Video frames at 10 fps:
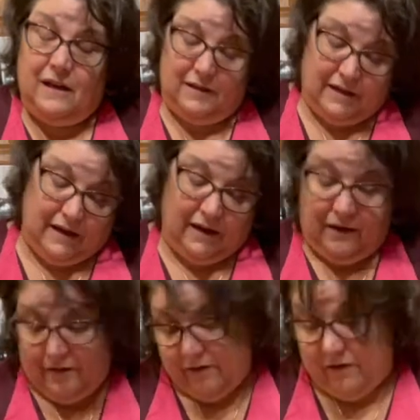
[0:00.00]
they
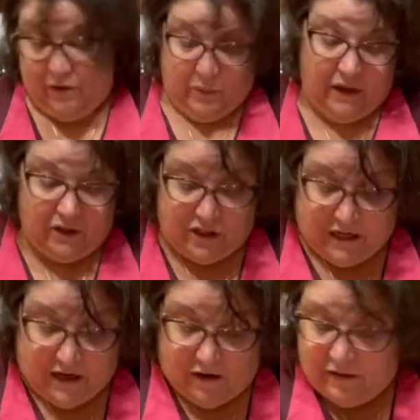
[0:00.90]
are in a
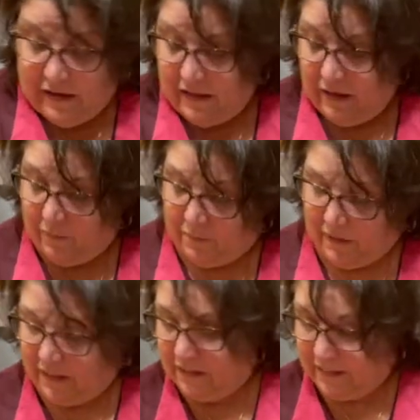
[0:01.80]
wheelchair, then they would be
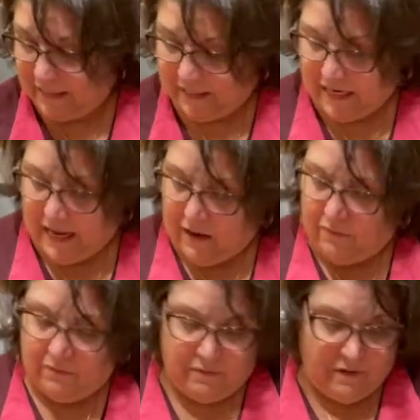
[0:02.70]
sitting
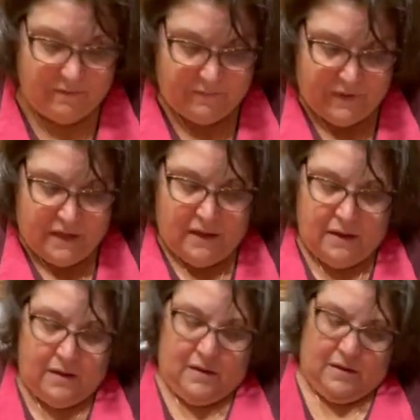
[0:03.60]
down.
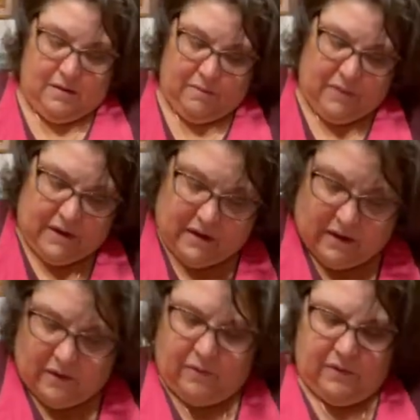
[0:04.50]
But
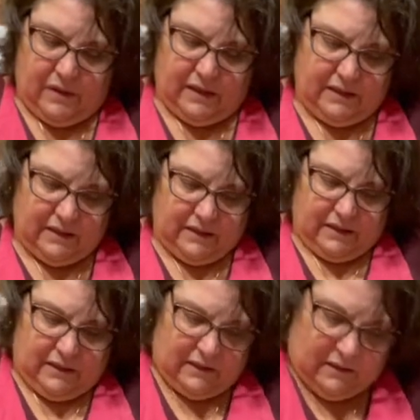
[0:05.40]
no, this
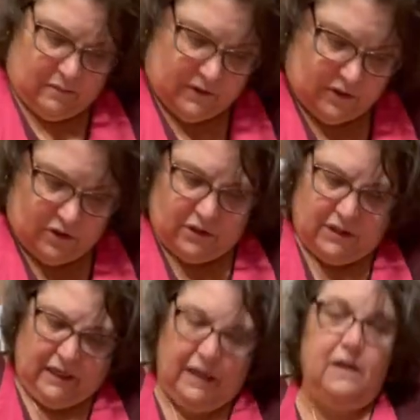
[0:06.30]
is, you
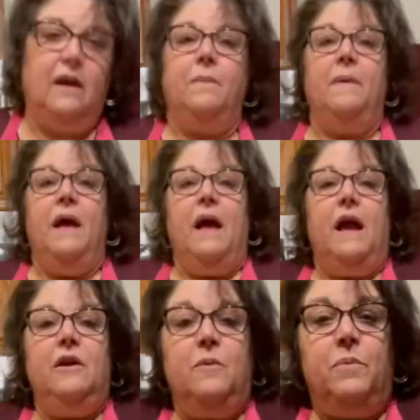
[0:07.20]
stand up
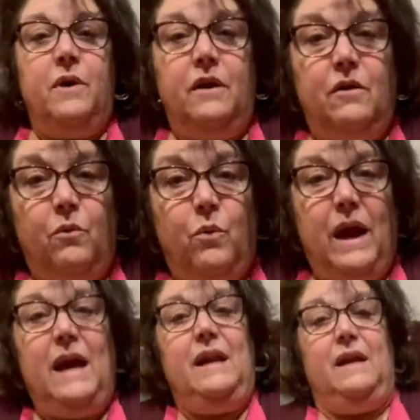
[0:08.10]
and you put your
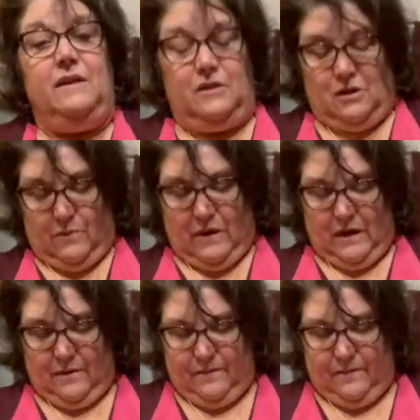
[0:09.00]
weight into it,